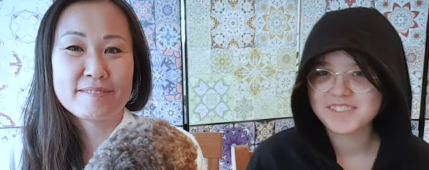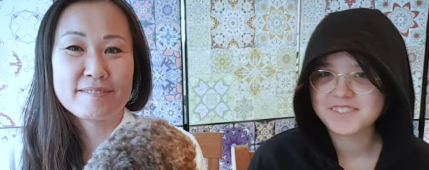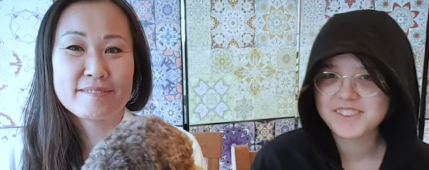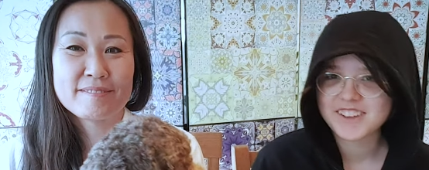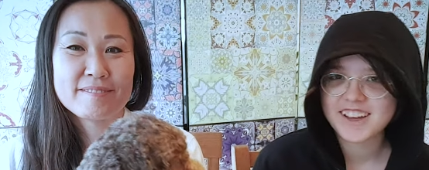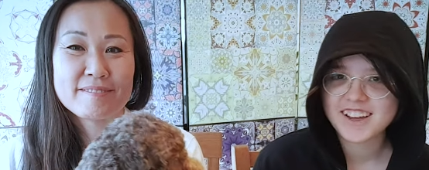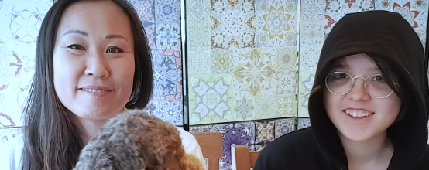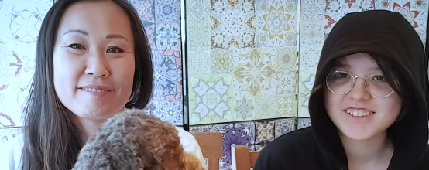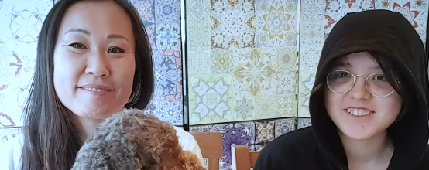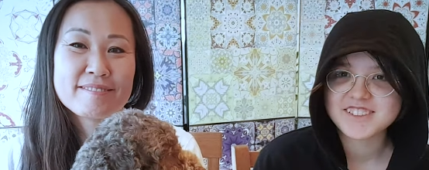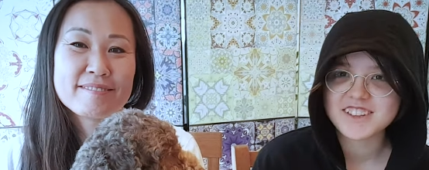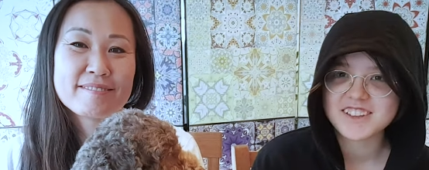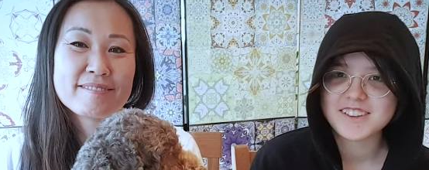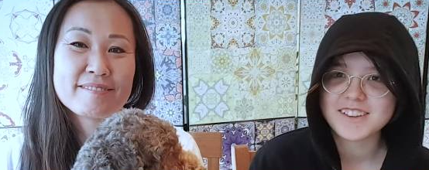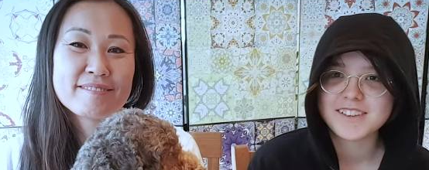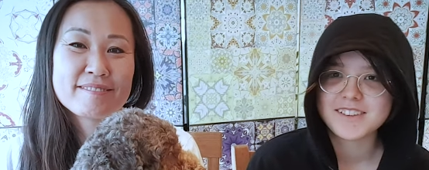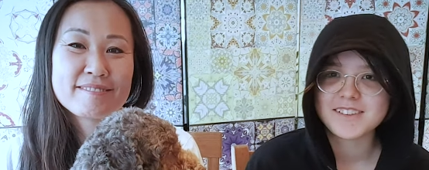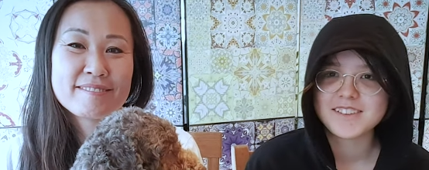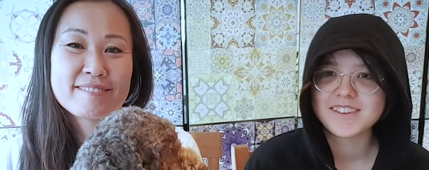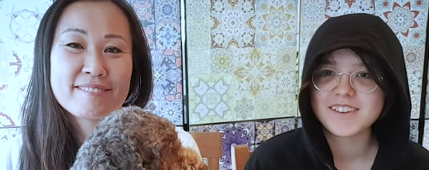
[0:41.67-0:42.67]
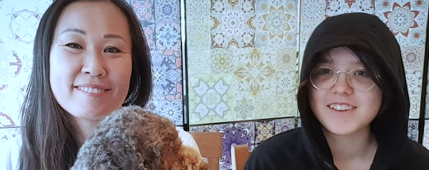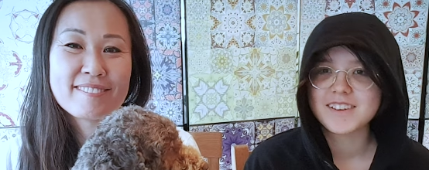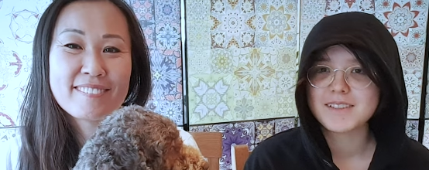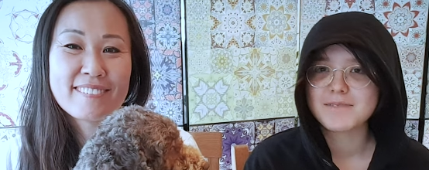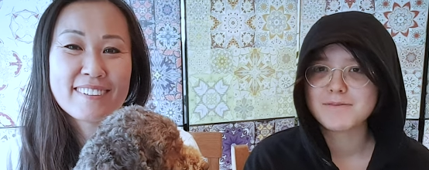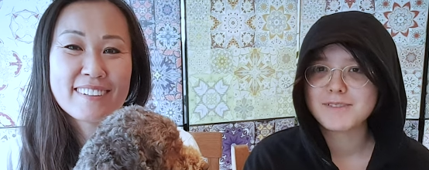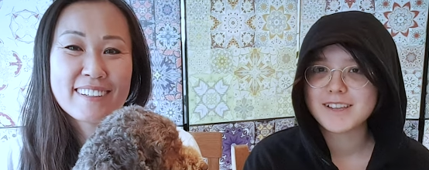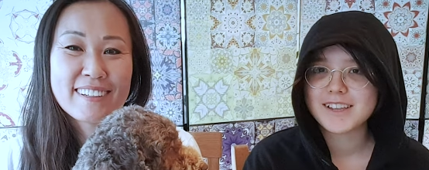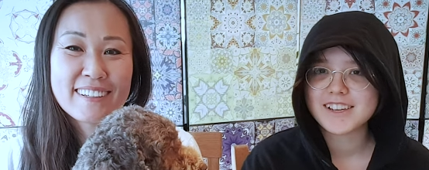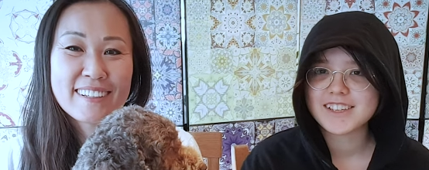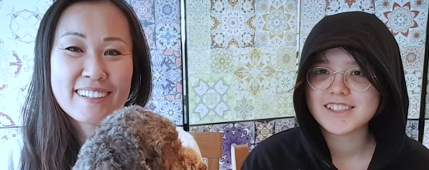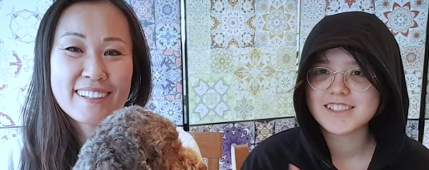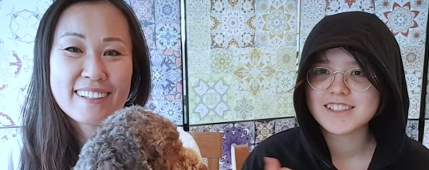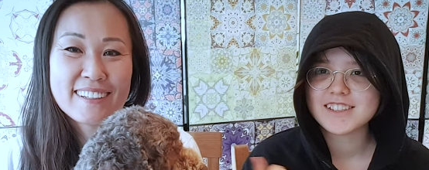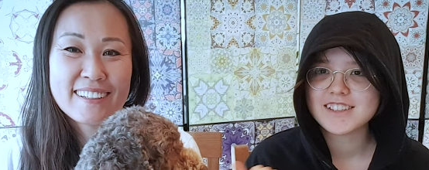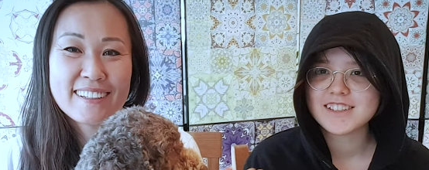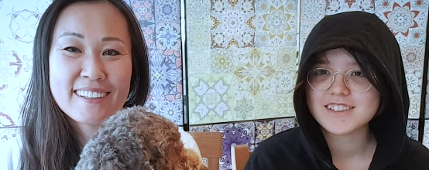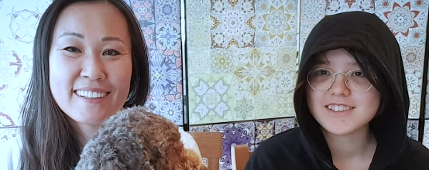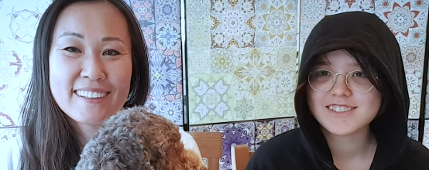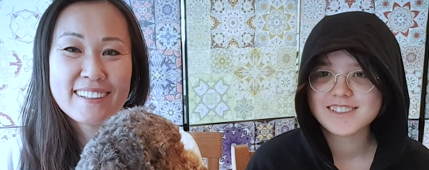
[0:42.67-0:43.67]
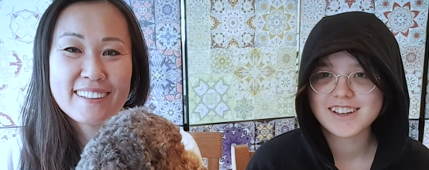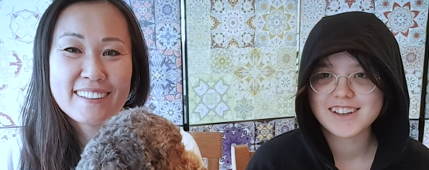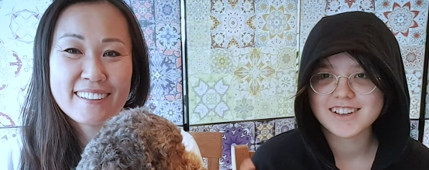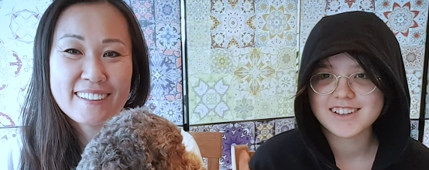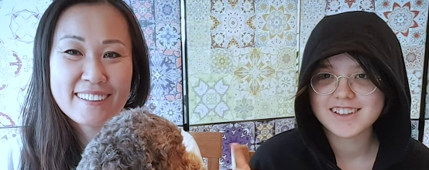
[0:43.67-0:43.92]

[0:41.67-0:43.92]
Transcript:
Speaker 1: welcome to Actually Autistic with Mulan, Jiang,